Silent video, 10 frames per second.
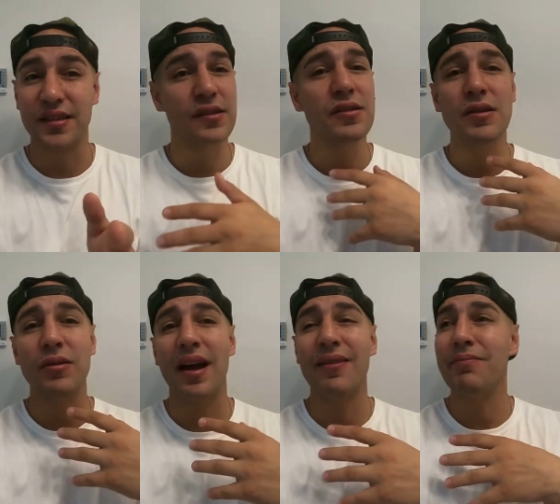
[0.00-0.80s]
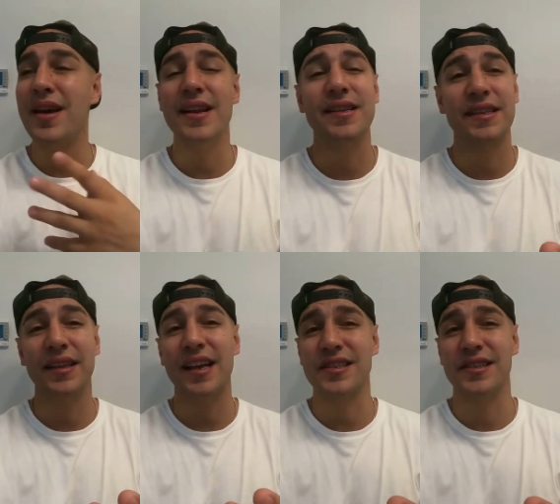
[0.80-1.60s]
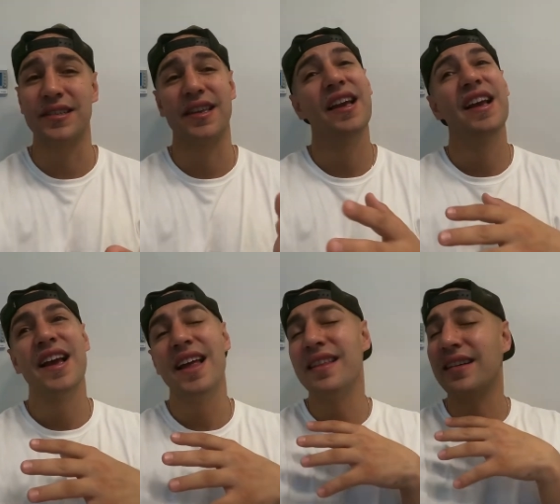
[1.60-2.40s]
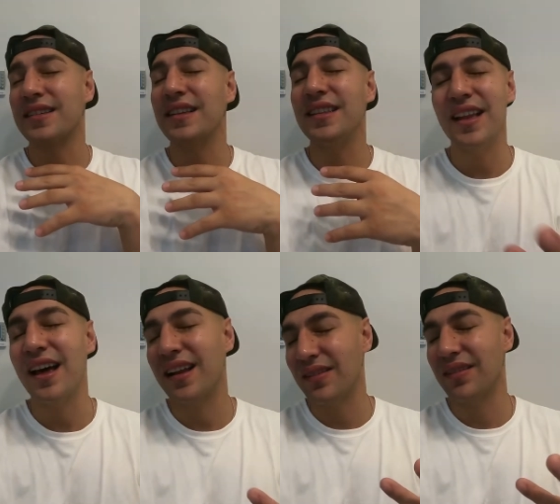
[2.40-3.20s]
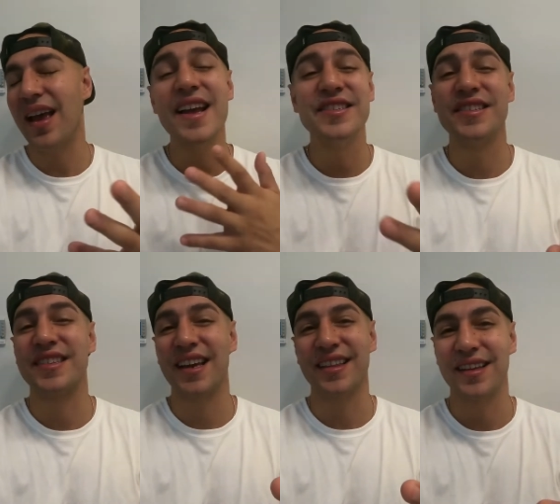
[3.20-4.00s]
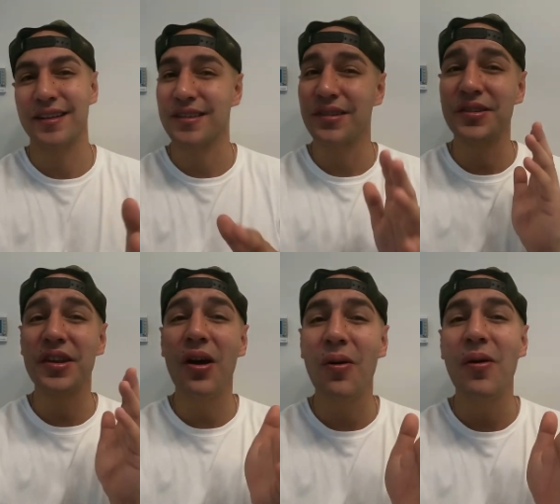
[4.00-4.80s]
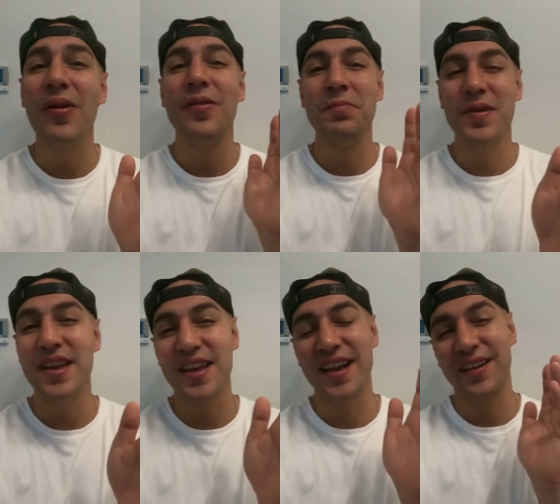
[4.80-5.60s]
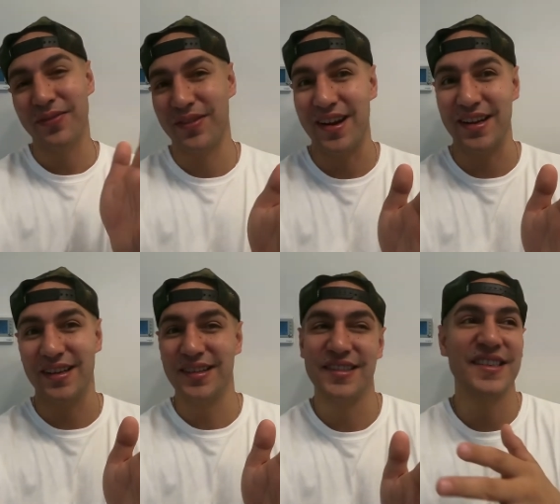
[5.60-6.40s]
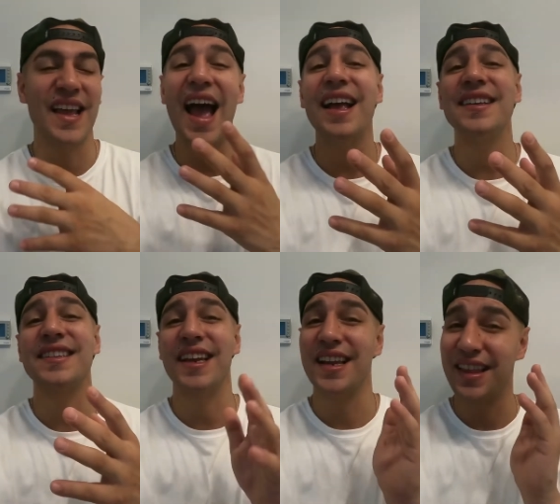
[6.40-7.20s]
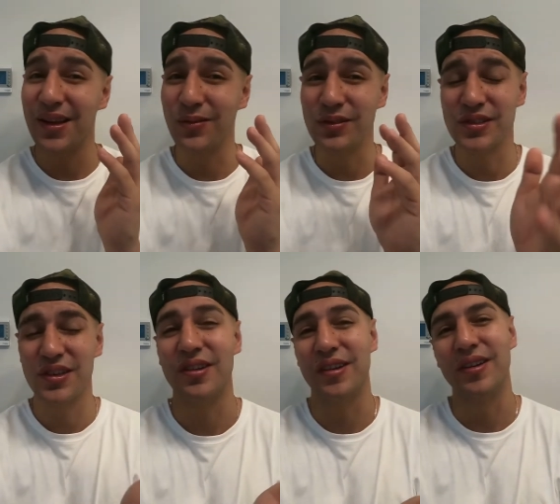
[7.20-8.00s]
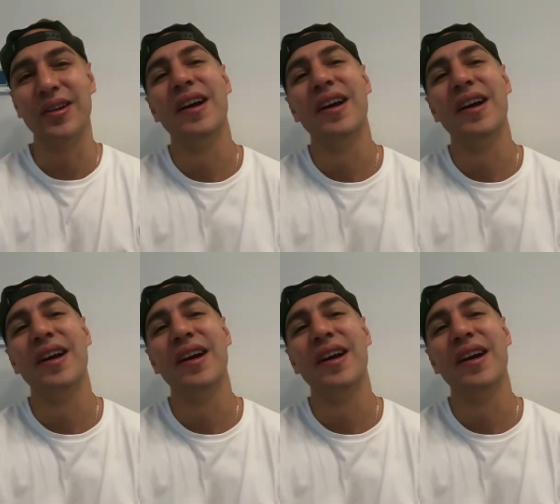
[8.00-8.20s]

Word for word: So you have many selections and there's a lot of agents out there. So don't be afraid. Just ask and they will show you.